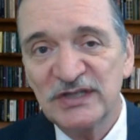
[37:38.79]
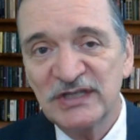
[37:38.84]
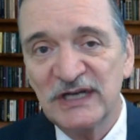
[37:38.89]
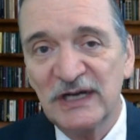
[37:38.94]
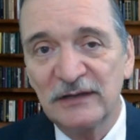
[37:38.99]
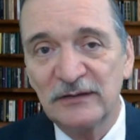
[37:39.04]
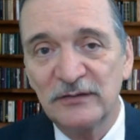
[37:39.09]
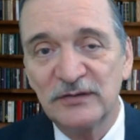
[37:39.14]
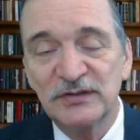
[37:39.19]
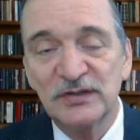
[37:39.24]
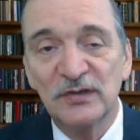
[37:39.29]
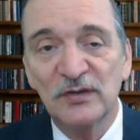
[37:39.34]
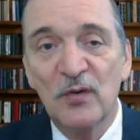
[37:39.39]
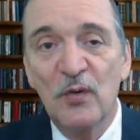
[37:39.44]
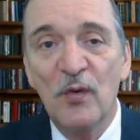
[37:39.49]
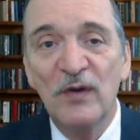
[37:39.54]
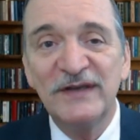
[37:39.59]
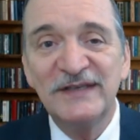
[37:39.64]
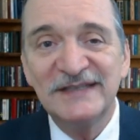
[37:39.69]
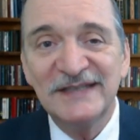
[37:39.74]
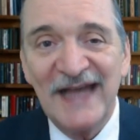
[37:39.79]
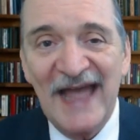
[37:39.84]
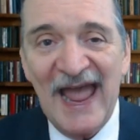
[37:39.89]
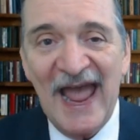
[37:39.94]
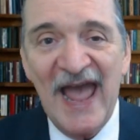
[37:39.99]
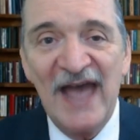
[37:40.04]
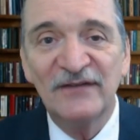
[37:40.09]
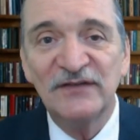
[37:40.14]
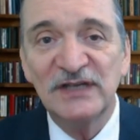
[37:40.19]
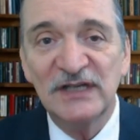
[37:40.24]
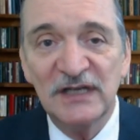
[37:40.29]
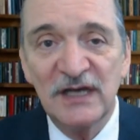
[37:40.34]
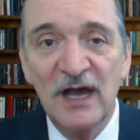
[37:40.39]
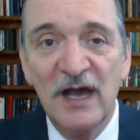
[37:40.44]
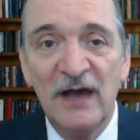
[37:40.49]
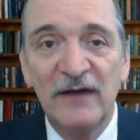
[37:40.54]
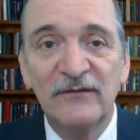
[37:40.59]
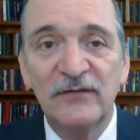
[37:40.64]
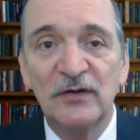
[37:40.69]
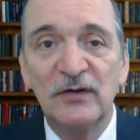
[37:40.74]
sellers are going to have to
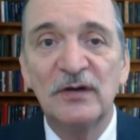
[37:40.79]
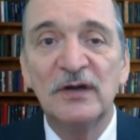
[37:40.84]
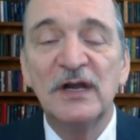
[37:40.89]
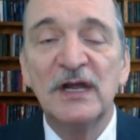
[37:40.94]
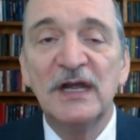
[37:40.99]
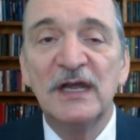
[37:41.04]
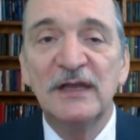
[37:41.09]
cover